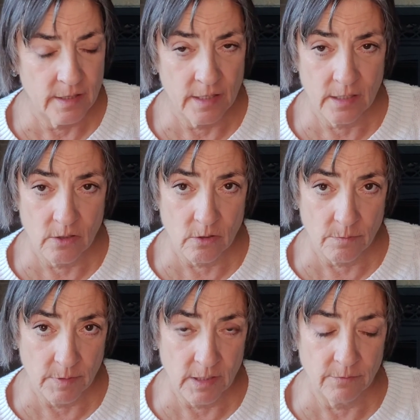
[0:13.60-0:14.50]
I think you're
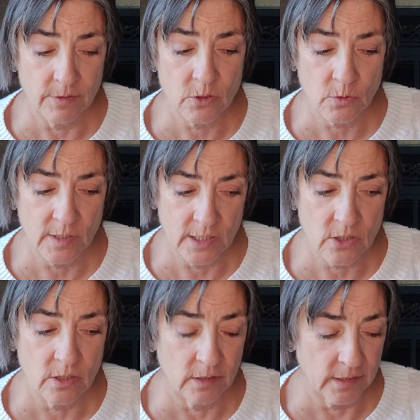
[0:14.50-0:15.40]
a bit of a
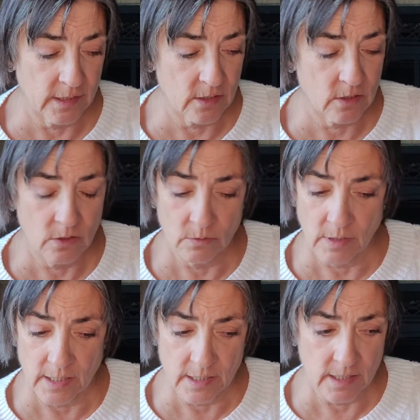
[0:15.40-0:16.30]
traditionalist. You
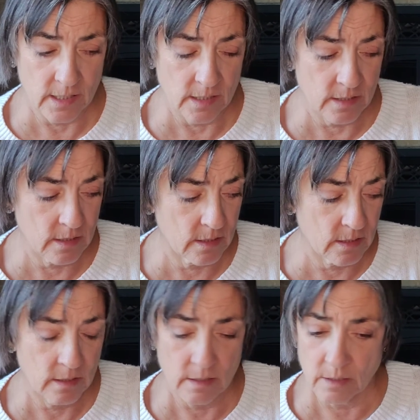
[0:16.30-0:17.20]
like
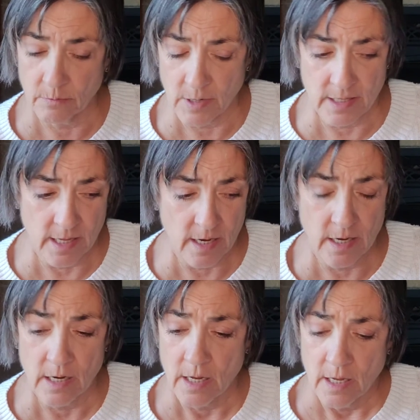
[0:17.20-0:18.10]
things the way
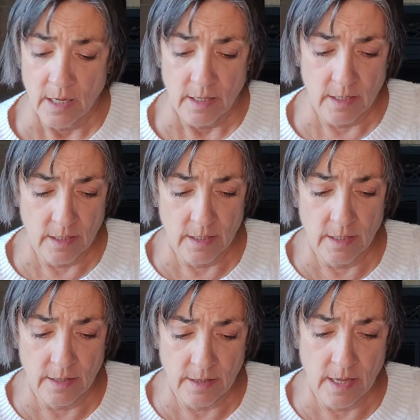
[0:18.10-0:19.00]
they
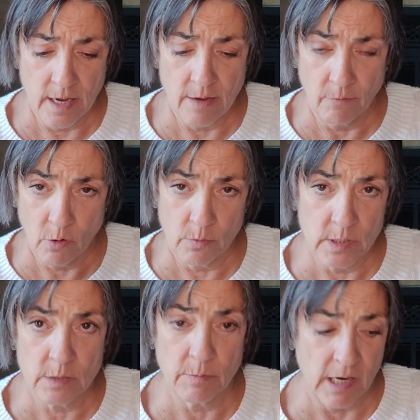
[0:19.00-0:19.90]
they have
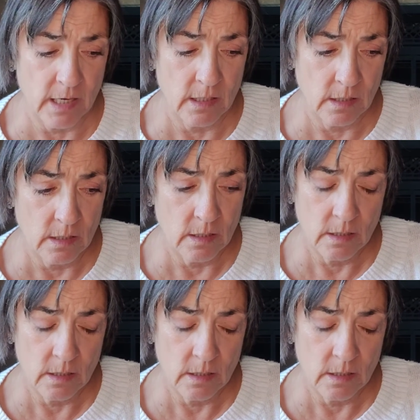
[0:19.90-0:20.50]
always been.